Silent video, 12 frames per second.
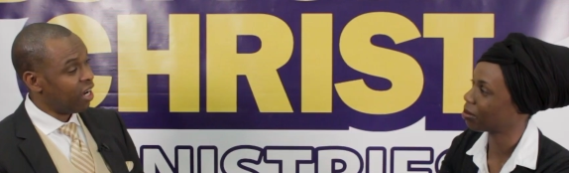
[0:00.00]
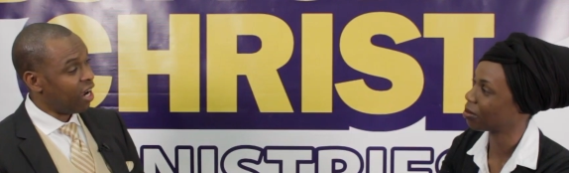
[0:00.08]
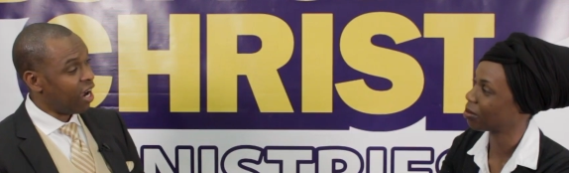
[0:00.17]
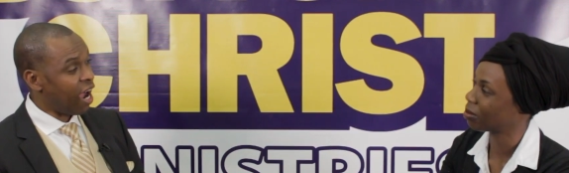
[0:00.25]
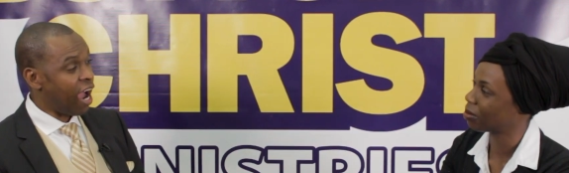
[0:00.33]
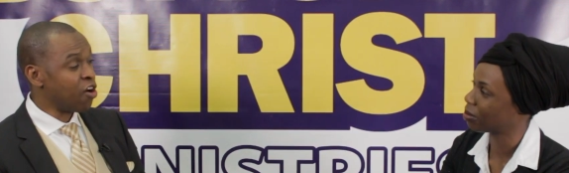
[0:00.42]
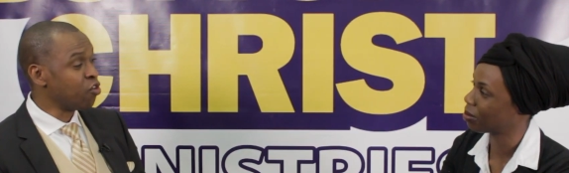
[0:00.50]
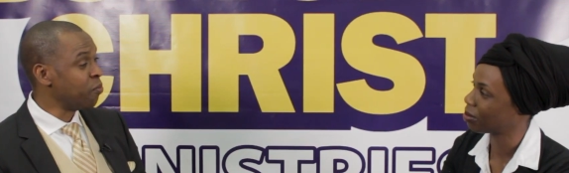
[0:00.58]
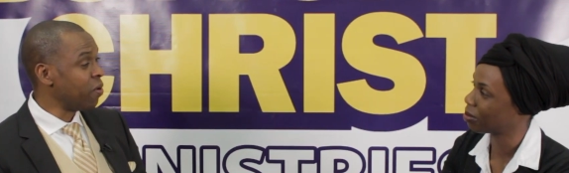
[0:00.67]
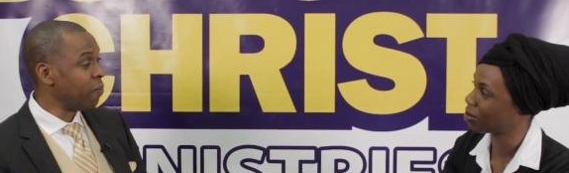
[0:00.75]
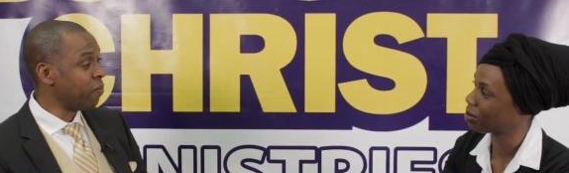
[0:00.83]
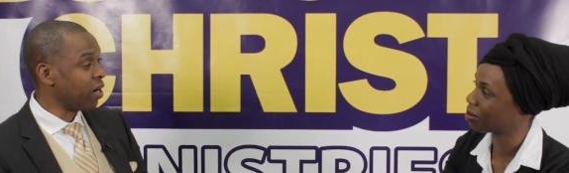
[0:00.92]
Speaker 1: -hmm. I
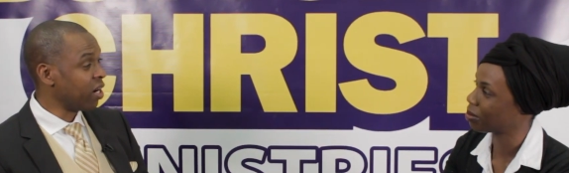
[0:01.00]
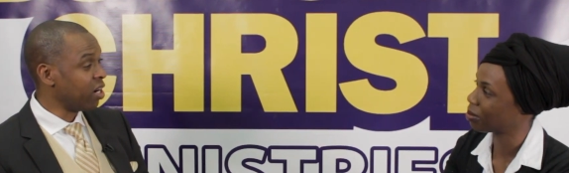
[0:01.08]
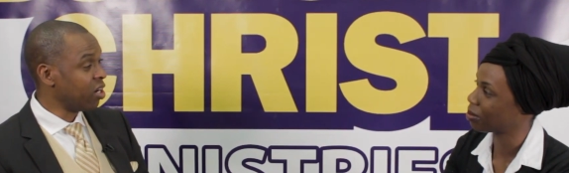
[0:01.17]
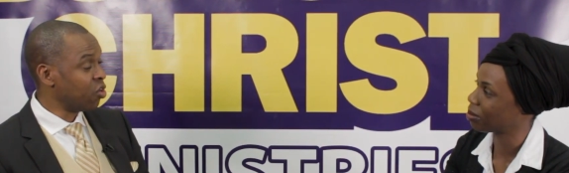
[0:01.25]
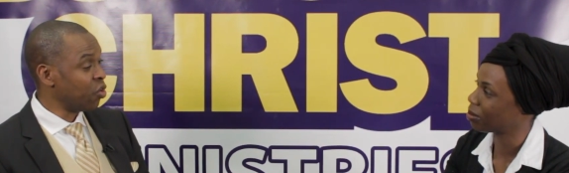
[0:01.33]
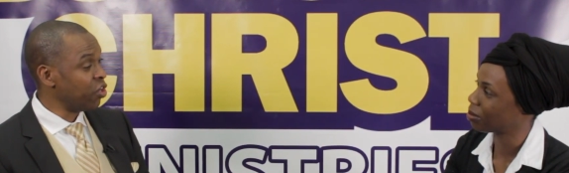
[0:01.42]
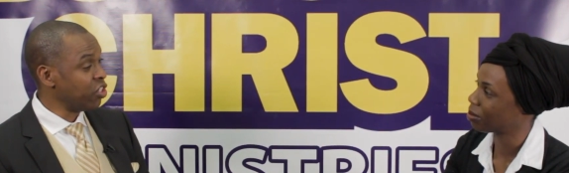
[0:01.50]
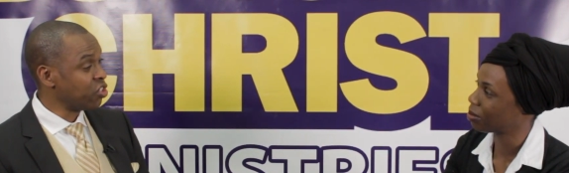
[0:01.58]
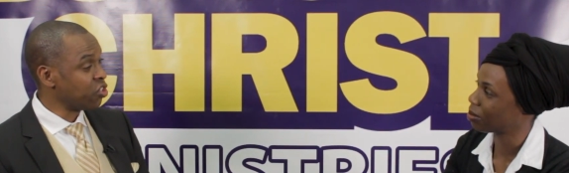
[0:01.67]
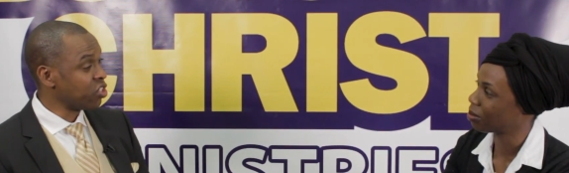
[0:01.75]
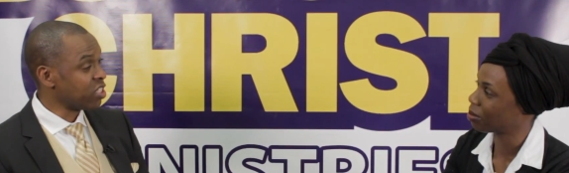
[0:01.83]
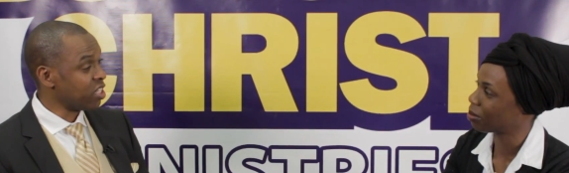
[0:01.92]
remember going
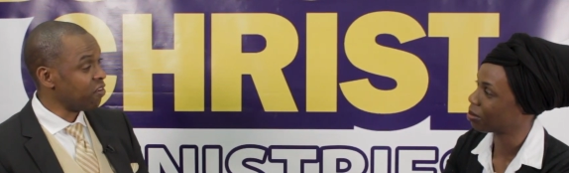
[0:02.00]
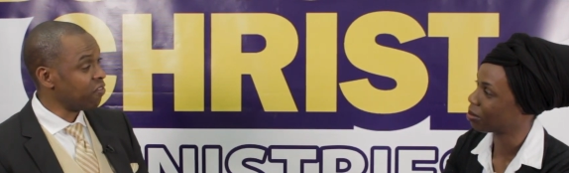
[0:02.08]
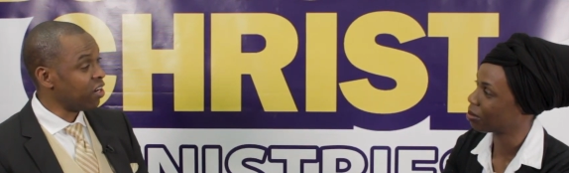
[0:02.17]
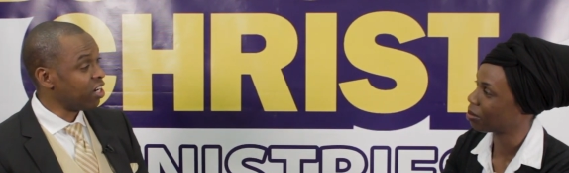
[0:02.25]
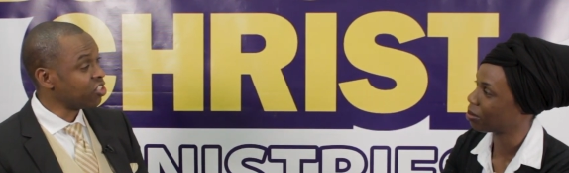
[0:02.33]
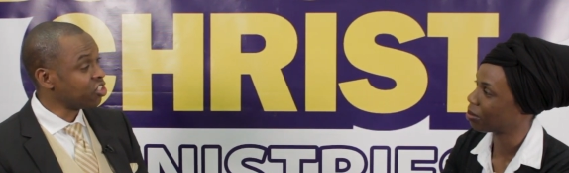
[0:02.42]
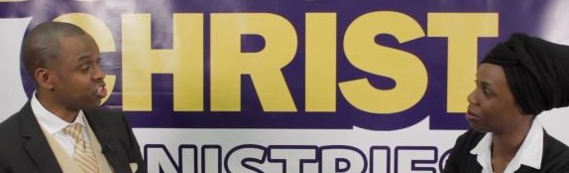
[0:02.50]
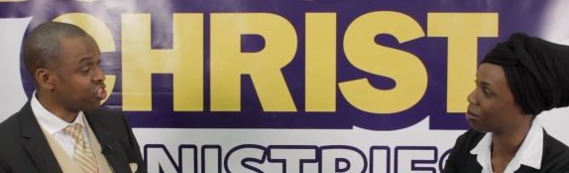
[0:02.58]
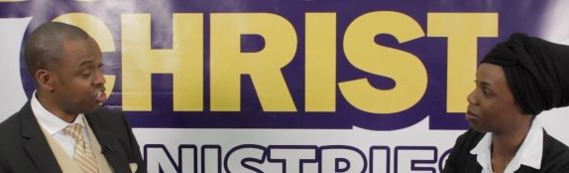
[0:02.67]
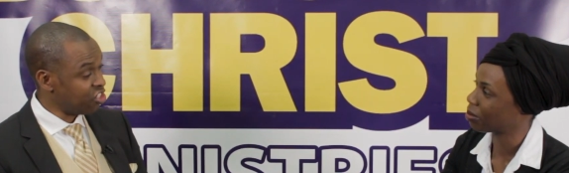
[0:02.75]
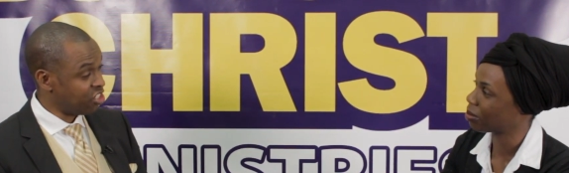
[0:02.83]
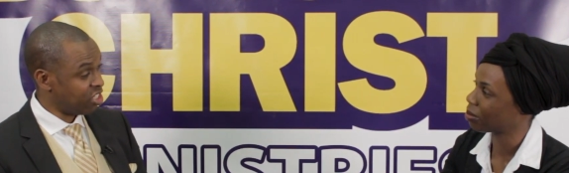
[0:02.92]
to several
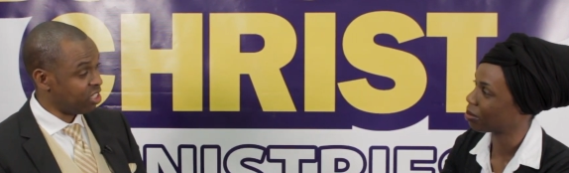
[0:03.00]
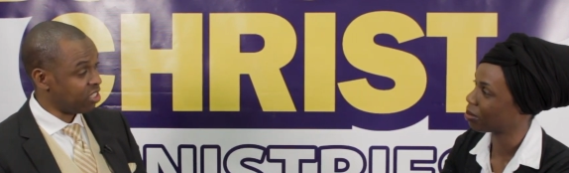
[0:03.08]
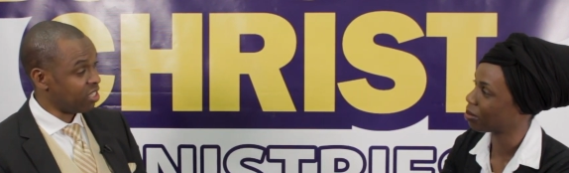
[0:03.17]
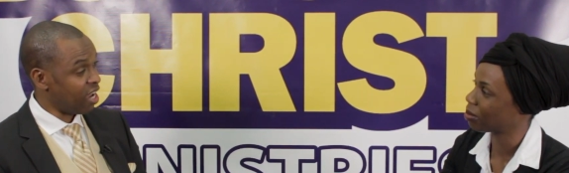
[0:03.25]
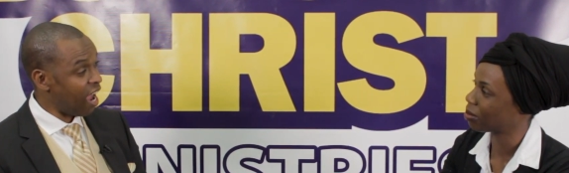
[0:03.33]
churches,